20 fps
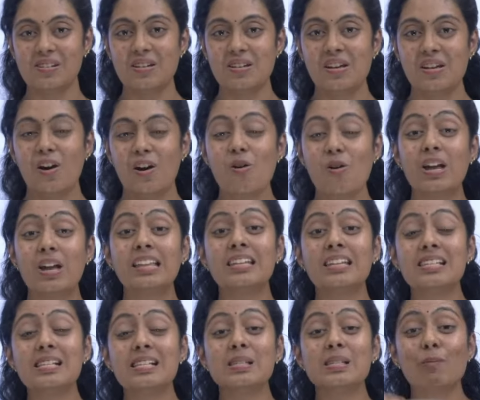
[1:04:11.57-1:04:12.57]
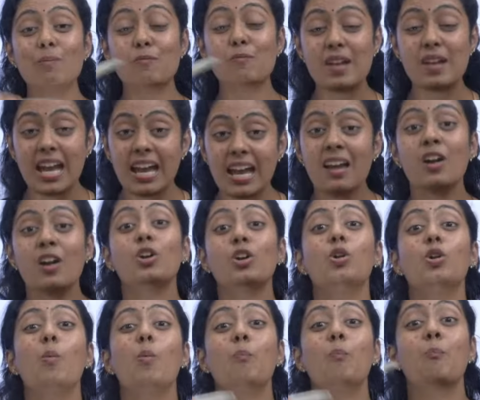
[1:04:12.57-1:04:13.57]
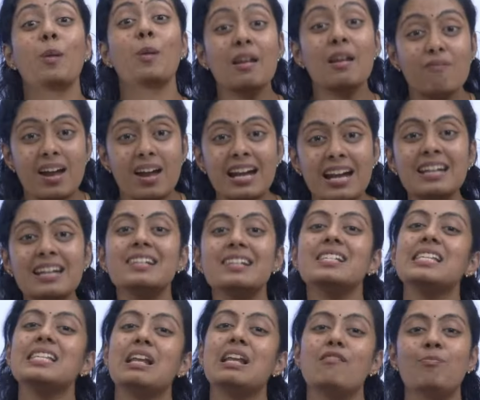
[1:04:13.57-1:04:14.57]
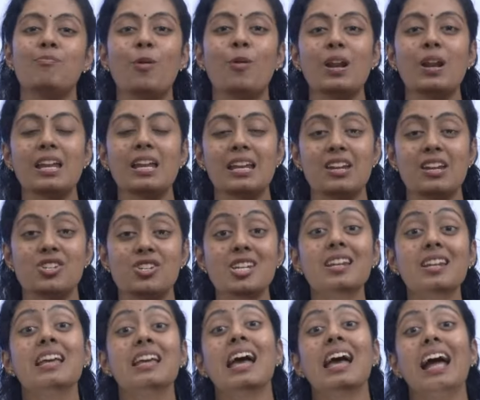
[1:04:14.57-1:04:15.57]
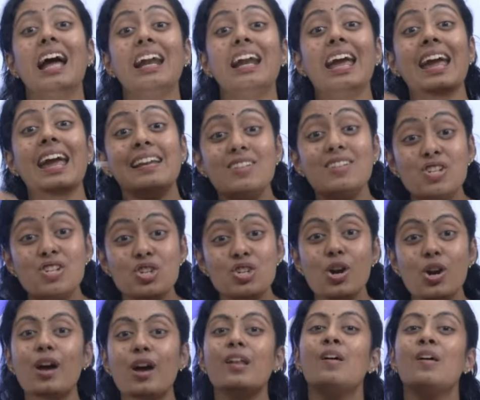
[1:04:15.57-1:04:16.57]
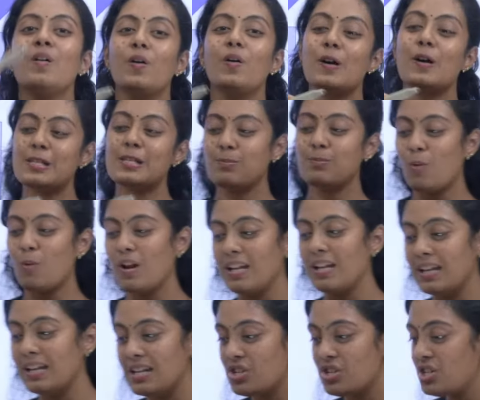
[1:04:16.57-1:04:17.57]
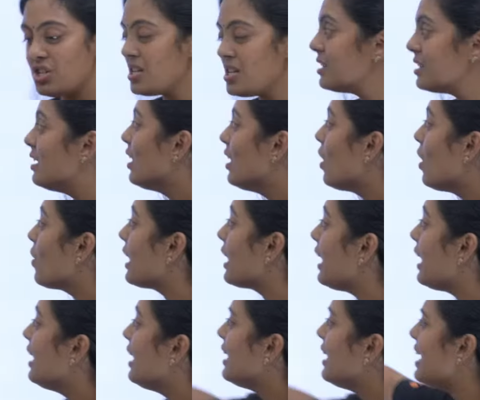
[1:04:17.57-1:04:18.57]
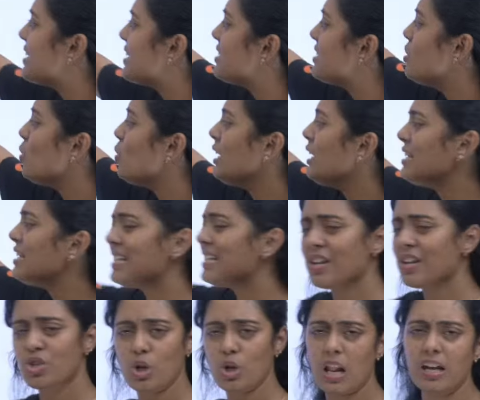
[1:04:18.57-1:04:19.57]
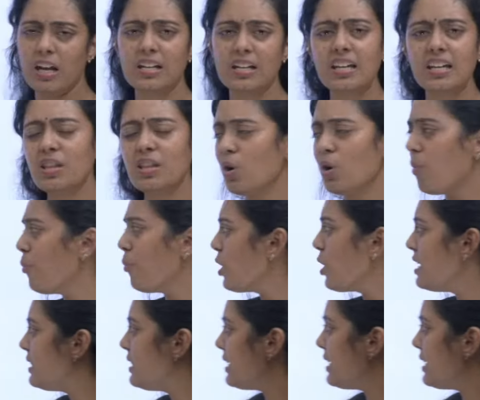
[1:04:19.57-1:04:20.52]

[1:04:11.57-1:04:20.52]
Okay, this is the way to prevent self-pollination and ensure cross-pollination. Okay, next, unisexuality. This is very easy.